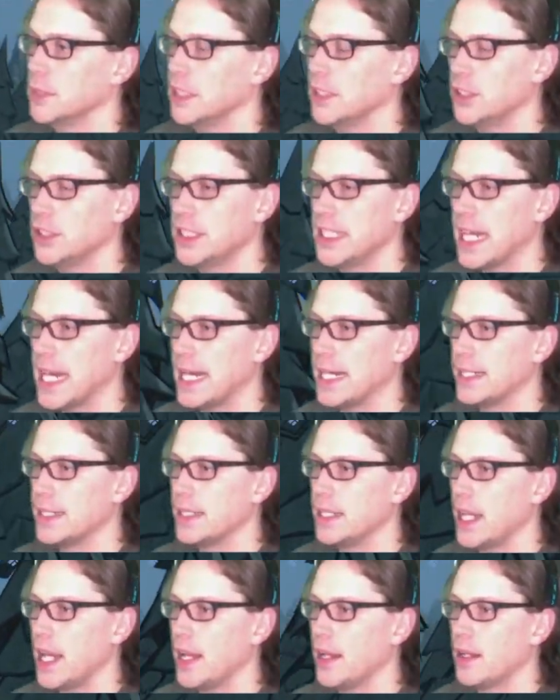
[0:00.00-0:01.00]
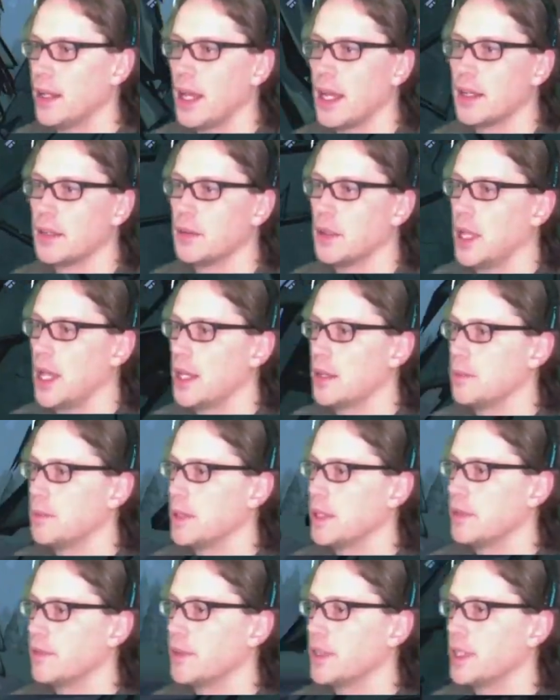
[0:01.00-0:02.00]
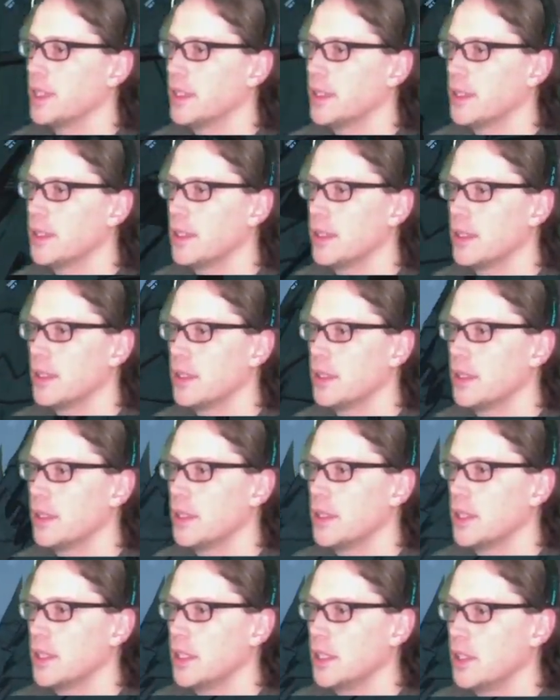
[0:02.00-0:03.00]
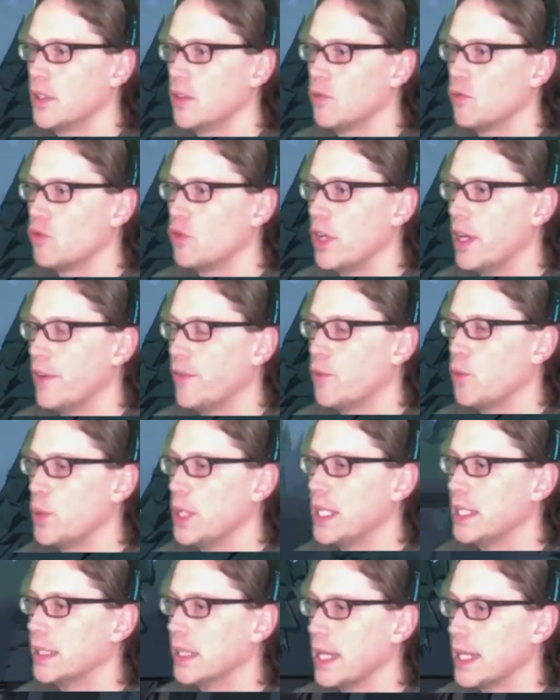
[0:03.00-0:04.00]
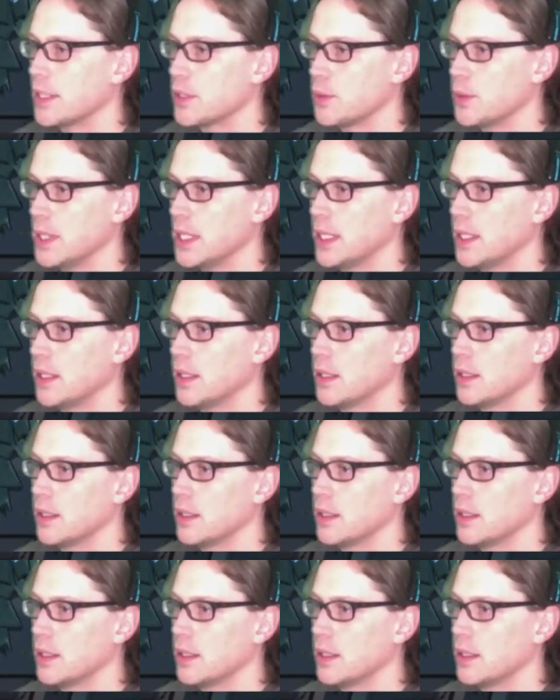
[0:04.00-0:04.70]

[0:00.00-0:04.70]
little tired today. Had a bit of a rough week last week.